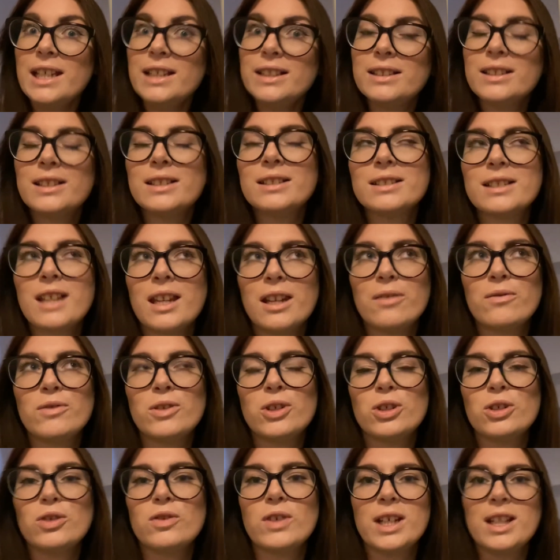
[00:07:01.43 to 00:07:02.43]
instead of
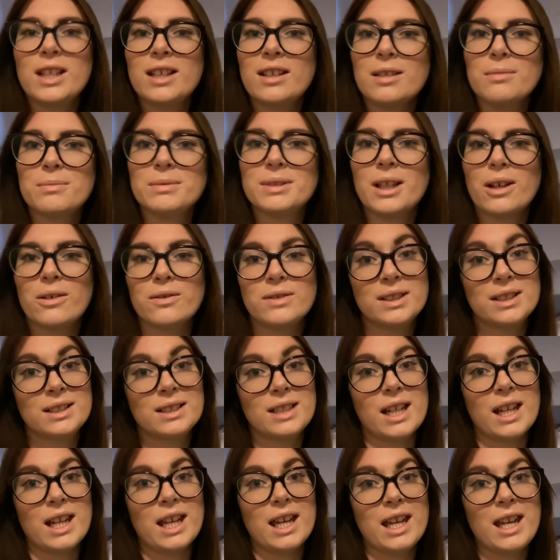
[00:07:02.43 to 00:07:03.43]
just drinking themselves
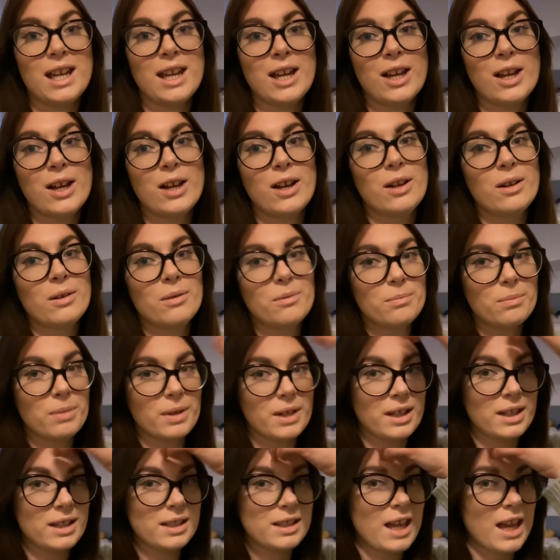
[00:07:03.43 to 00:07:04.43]
silly.
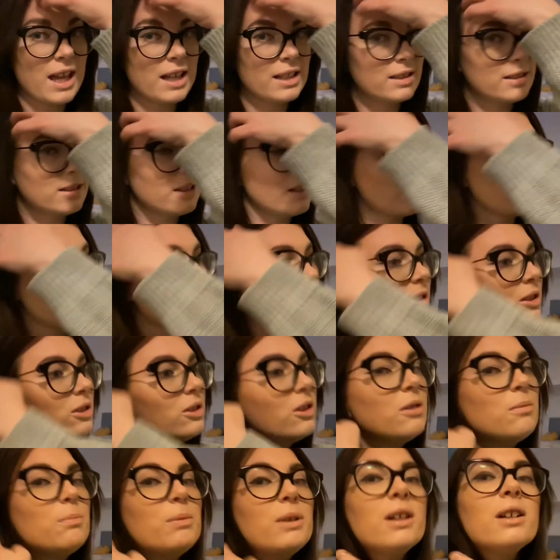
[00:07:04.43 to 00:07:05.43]
But yeah, so it
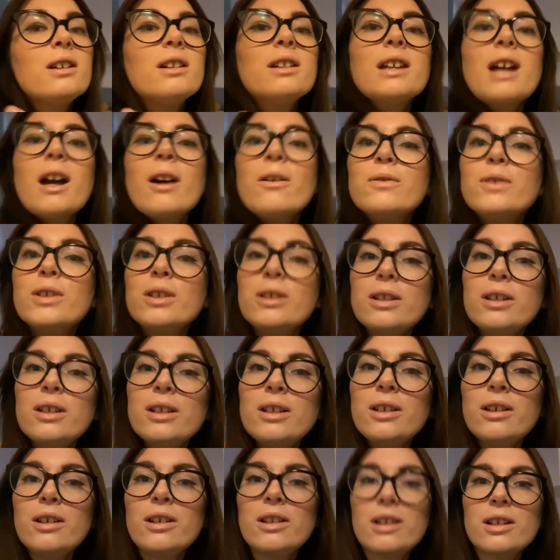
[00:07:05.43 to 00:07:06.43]
should be a good
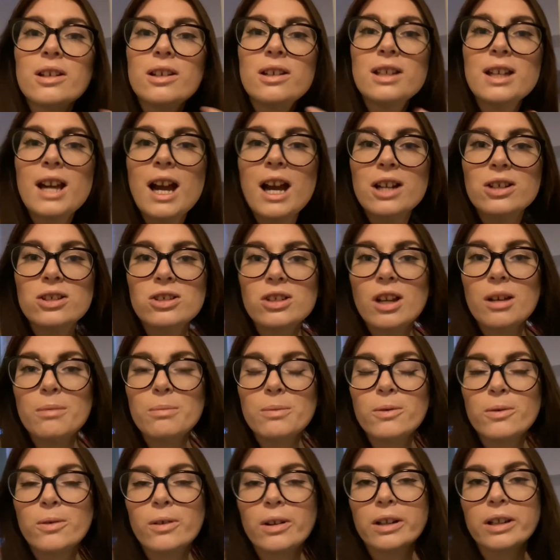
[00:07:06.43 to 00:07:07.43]
afternoon, a good catch up
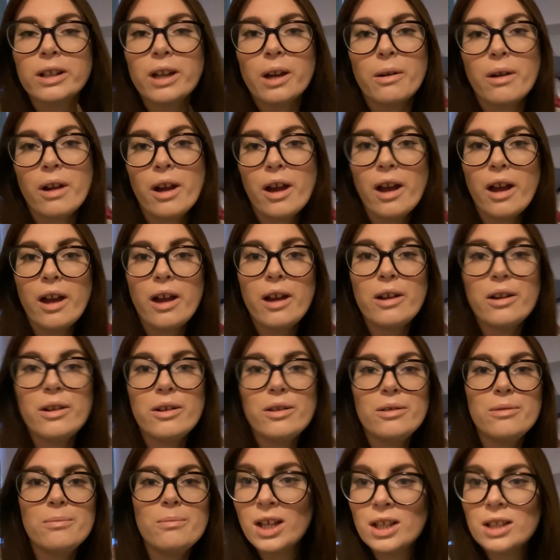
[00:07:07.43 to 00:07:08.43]
before I go
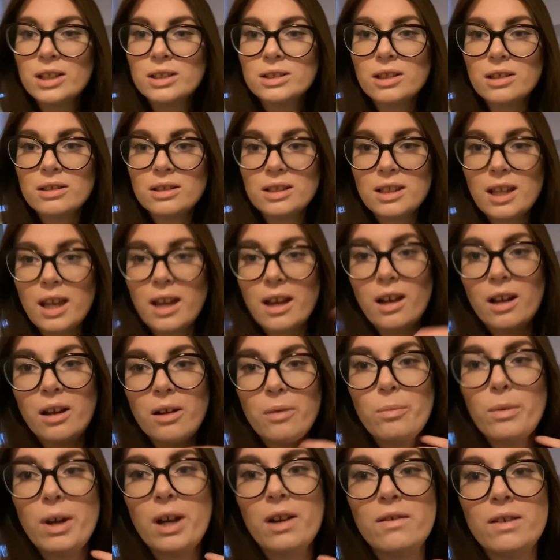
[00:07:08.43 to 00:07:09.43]
home. So today
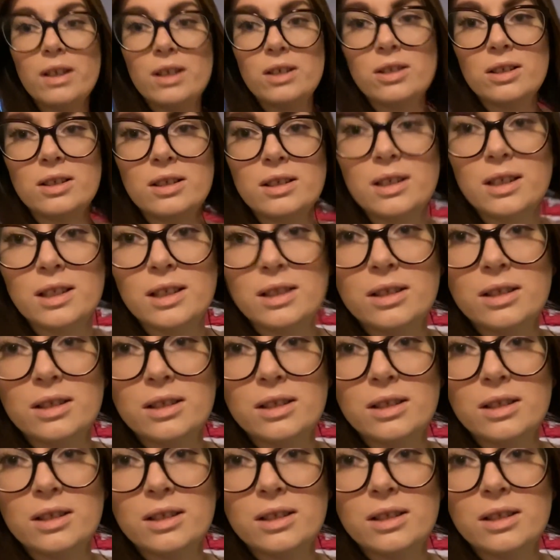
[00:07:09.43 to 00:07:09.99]
I'm wearing just this